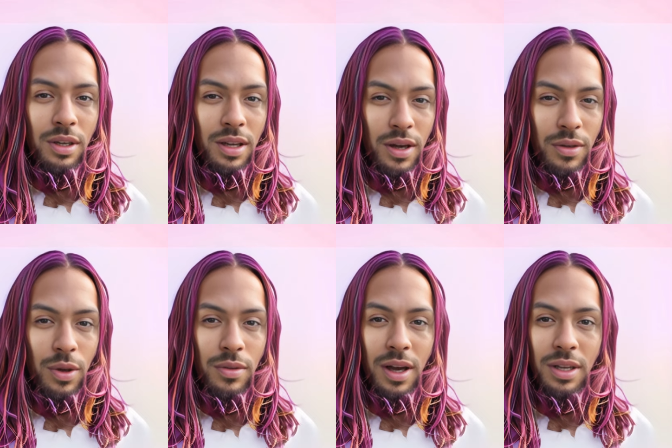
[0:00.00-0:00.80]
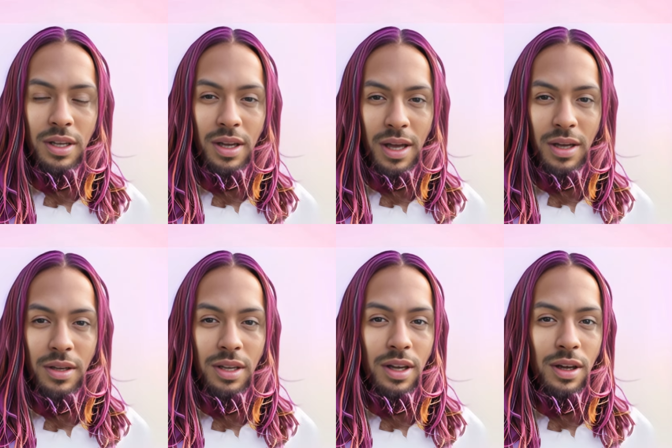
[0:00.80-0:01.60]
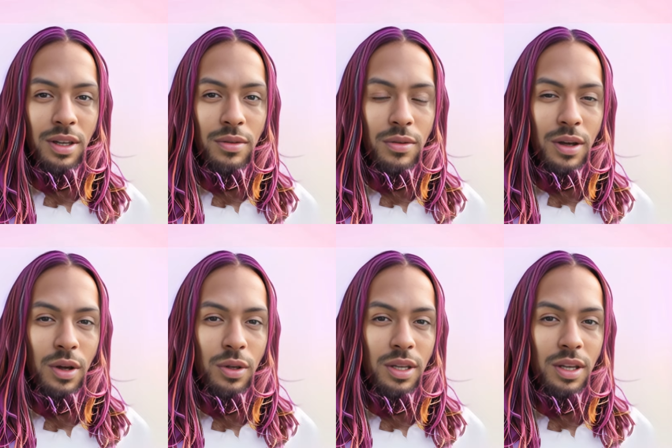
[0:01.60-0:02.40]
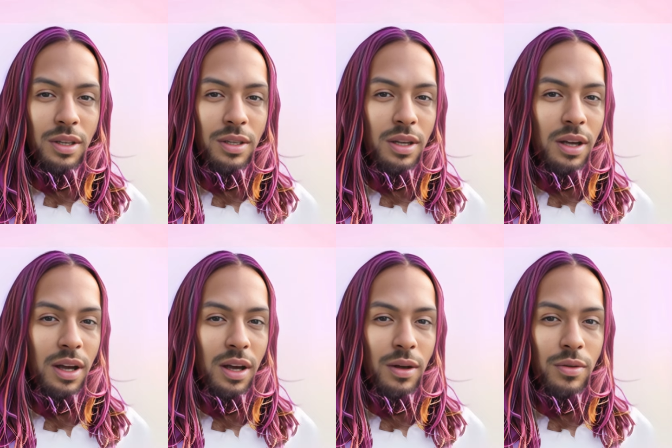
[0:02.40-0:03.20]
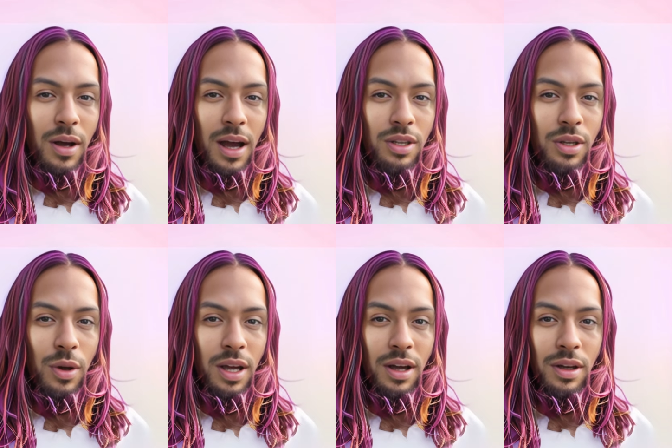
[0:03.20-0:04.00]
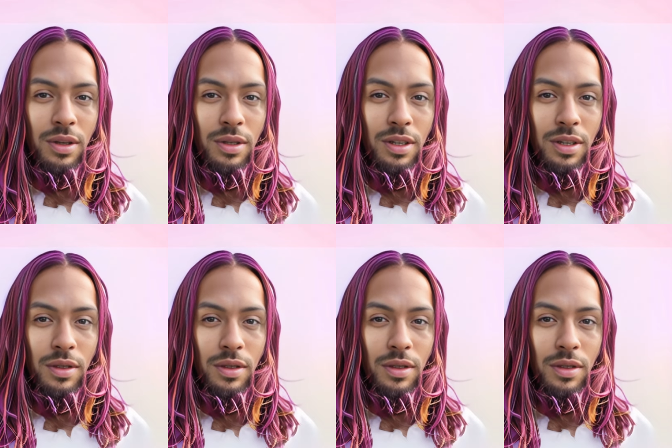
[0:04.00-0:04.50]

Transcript: Here we resonate at the healing frequencies of 528 hertz,